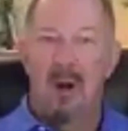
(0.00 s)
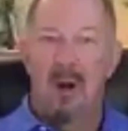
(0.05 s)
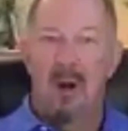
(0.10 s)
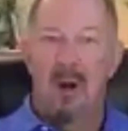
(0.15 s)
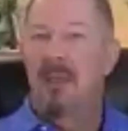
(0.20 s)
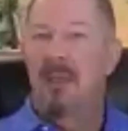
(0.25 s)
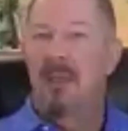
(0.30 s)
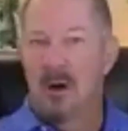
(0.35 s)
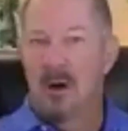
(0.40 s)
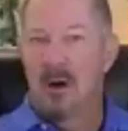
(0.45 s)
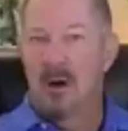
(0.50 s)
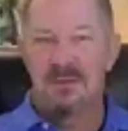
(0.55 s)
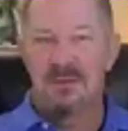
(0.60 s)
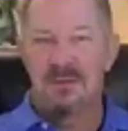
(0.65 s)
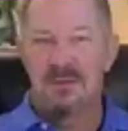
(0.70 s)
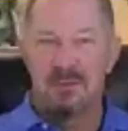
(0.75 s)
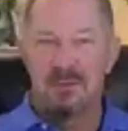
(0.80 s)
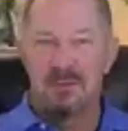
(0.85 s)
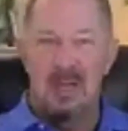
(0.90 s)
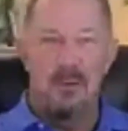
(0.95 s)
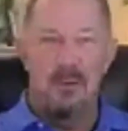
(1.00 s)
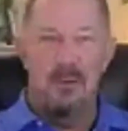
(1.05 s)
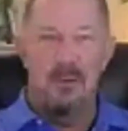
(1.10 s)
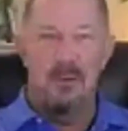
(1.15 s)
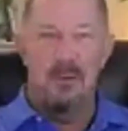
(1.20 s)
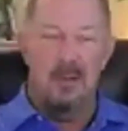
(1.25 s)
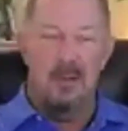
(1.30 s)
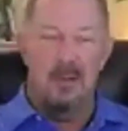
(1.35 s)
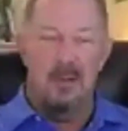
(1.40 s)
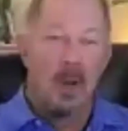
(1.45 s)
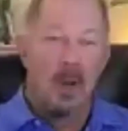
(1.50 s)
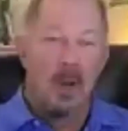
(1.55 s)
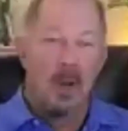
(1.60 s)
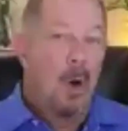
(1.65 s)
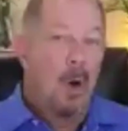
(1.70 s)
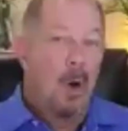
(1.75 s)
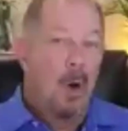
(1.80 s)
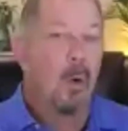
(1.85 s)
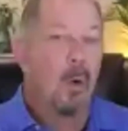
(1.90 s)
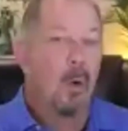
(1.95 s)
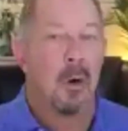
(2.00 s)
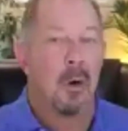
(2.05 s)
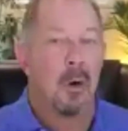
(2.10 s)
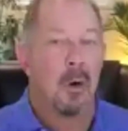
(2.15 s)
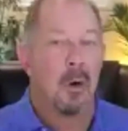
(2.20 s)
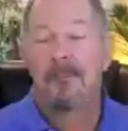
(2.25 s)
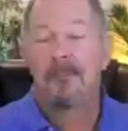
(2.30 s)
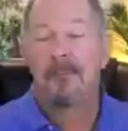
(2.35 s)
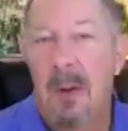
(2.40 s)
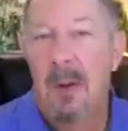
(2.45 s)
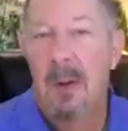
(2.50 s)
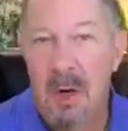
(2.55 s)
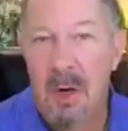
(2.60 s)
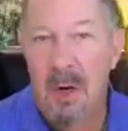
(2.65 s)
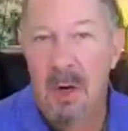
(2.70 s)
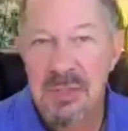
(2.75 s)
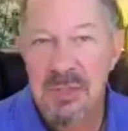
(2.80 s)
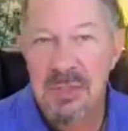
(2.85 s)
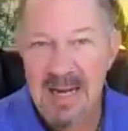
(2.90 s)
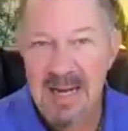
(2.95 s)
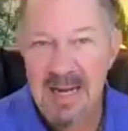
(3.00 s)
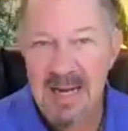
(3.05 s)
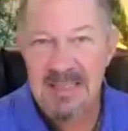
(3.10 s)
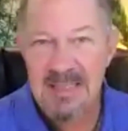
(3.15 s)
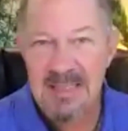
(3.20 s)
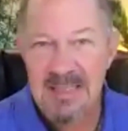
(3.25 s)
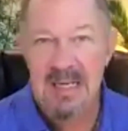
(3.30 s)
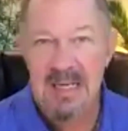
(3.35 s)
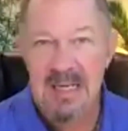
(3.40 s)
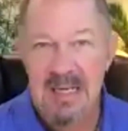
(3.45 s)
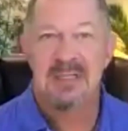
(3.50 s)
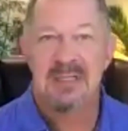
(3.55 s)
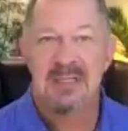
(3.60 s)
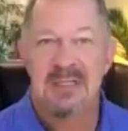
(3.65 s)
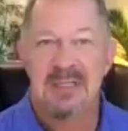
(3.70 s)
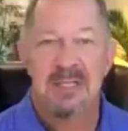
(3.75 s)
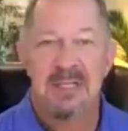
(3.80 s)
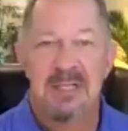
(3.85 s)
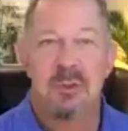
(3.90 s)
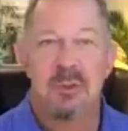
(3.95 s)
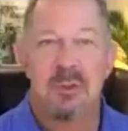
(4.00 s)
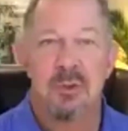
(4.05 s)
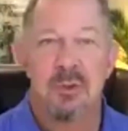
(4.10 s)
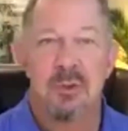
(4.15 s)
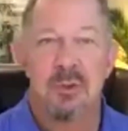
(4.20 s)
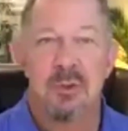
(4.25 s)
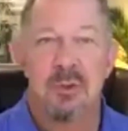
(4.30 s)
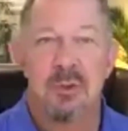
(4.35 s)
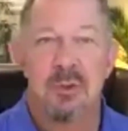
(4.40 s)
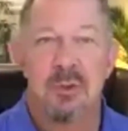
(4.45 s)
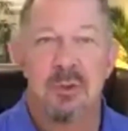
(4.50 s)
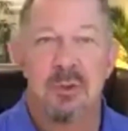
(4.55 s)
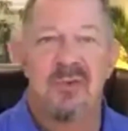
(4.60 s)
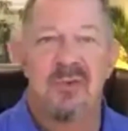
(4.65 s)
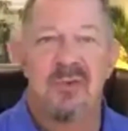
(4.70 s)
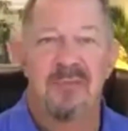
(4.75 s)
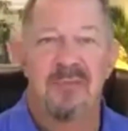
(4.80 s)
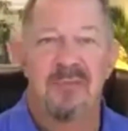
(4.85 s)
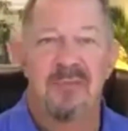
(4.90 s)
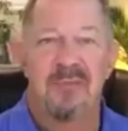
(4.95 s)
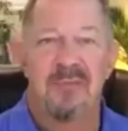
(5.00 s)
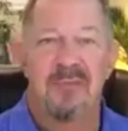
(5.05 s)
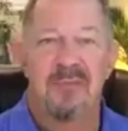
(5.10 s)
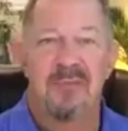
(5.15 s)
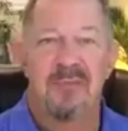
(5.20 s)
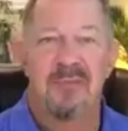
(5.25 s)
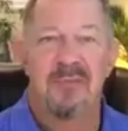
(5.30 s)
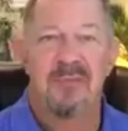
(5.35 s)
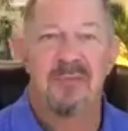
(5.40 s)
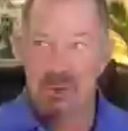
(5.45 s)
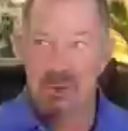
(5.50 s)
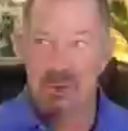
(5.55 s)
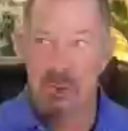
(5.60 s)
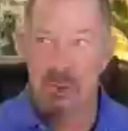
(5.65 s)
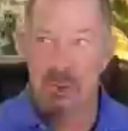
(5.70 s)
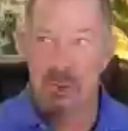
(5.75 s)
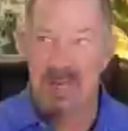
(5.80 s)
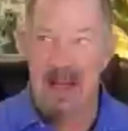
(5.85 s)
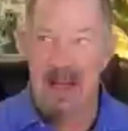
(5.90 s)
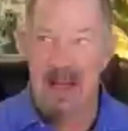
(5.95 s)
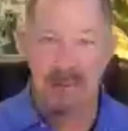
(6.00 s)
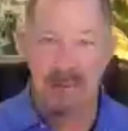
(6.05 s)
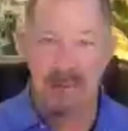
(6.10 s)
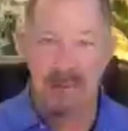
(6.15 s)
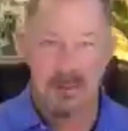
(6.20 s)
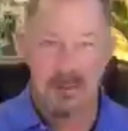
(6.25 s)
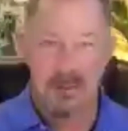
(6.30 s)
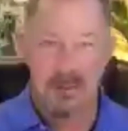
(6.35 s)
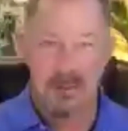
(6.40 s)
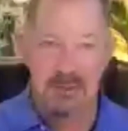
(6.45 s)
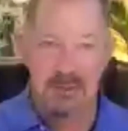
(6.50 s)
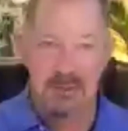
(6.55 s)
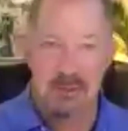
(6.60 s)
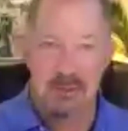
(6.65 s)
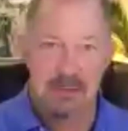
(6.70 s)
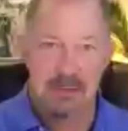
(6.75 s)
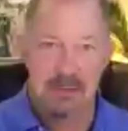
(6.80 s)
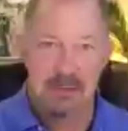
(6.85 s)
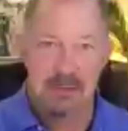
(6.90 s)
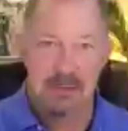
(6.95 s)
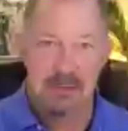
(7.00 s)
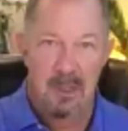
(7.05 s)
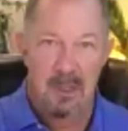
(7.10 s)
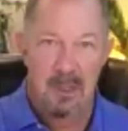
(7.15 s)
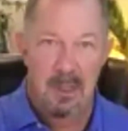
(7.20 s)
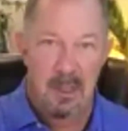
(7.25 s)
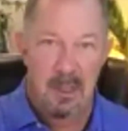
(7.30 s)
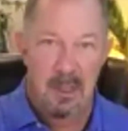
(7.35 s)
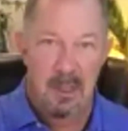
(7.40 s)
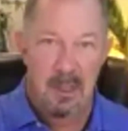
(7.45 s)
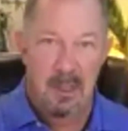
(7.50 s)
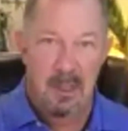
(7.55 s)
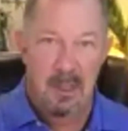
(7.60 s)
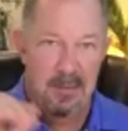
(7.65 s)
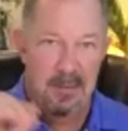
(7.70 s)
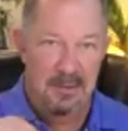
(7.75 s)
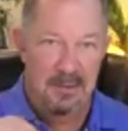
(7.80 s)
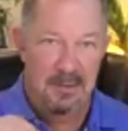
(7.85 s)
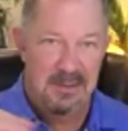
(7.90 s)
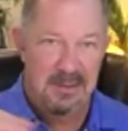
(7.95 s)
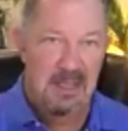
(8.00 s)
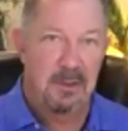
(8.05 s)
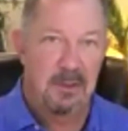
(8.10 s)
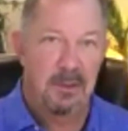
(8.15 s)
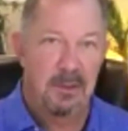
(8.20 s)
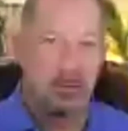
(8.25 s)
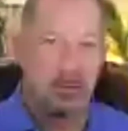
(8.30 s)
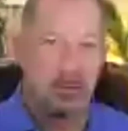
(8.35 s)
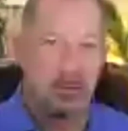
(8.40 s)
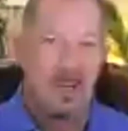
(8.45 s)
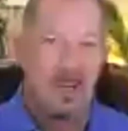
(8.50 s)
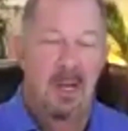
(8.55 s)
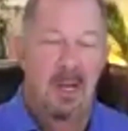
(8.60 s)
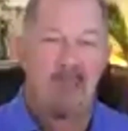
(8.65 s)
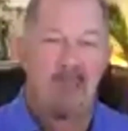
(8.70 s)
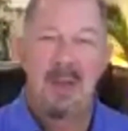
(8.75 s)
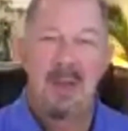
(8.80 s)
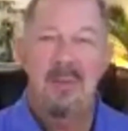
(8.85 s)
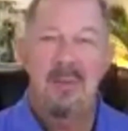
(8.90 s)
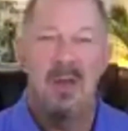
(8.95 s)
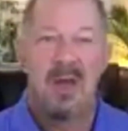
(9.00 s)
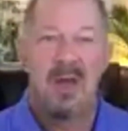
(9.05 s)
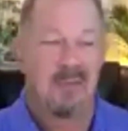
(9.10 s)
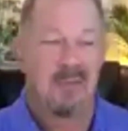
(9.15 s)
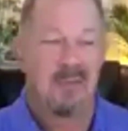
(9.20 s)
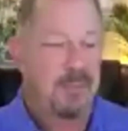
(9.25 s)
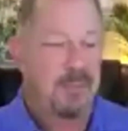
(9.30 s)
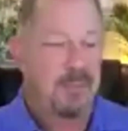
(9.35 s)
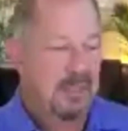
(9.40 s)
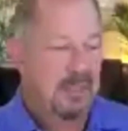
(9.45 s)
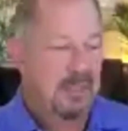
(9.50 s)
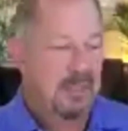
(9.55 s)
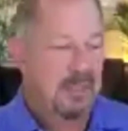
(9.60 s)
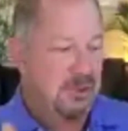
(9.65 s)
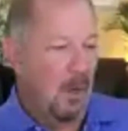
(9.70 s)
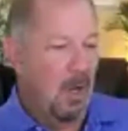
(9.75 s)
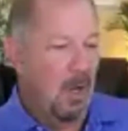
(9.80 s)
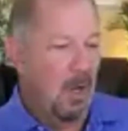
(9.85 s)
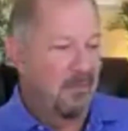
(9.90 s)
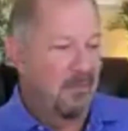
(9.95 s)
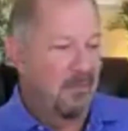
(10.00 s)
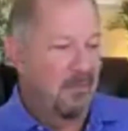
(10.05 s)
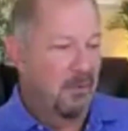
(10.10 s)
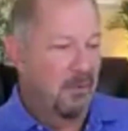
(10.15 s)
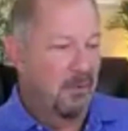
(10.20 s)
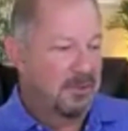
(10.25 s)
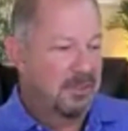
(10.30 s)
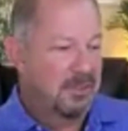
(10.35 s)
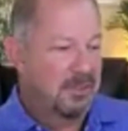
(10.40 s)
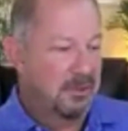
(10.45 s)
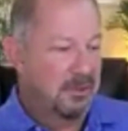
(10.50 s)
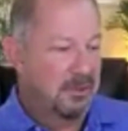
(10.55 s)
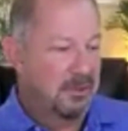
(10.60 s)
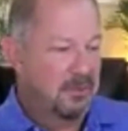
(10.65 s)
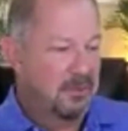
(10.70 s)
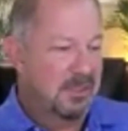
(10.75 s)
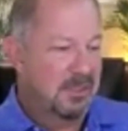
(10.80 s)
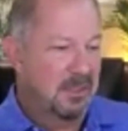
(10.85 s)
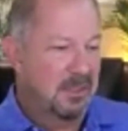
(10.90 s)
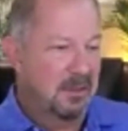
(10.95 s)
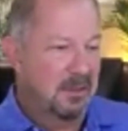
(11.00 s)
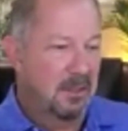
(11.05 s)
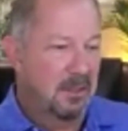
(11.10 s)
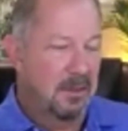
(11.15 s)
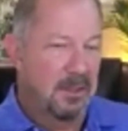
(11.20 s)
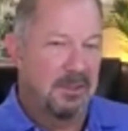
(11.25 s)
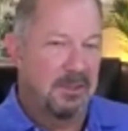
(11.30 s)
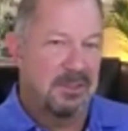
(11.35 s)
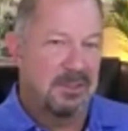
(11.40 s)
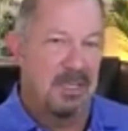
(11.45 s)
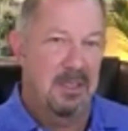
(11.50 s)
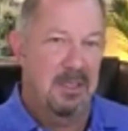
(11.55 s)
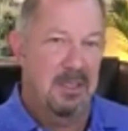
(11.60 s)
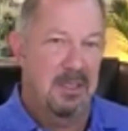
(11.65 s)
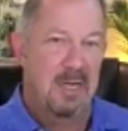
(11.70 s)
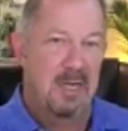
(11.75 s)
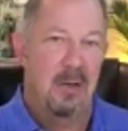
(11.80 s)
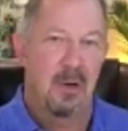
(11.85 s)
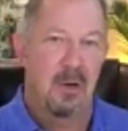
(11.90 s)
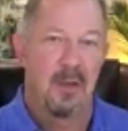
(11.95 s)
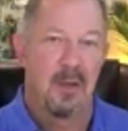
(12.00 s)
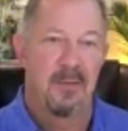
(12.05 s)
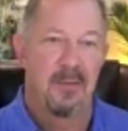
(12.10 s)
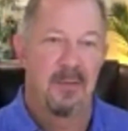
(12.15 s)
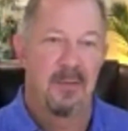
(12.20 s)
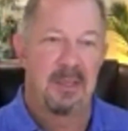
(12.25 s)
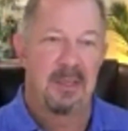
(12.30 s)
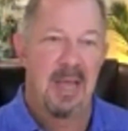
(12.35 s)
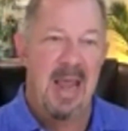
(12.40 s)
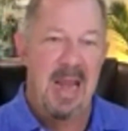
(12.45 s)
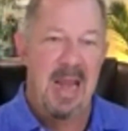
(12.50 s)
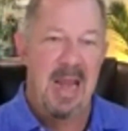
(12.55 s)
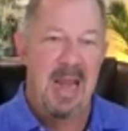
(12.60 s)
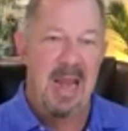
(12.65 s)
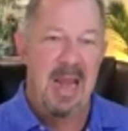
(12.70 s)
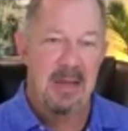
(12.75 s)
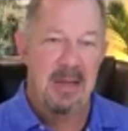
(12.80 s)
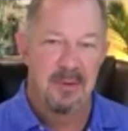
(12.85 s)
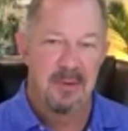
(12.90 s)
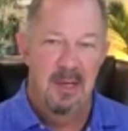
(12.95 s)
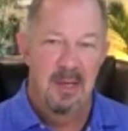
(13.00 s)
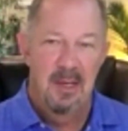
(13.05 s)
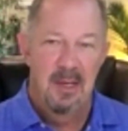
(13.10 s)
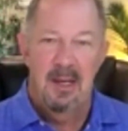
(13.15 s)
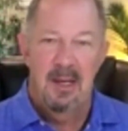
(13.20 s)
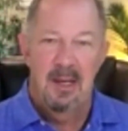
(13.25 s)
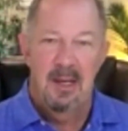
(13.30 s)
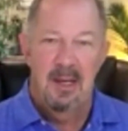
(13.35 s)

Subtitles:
or holiday card of some type or another. Or on March 18th is National Goof Off Day. Go to Unusual Calendars, and they'll tell you, and maybe you have a picture of all 4 of your children sitting there that you send it out on the 8th,